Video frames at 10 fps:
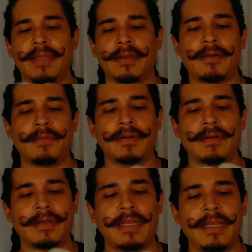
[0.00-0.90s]
be. I won't
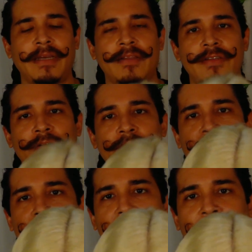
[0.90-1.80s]
need to
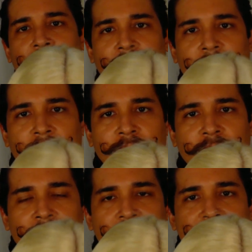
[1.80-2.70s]

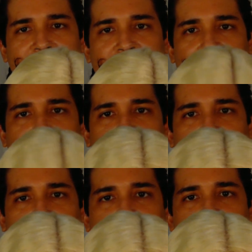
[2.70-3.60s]
tint the
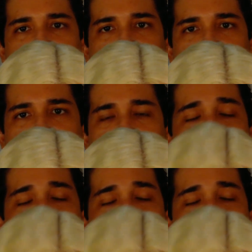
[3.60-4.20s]
lace,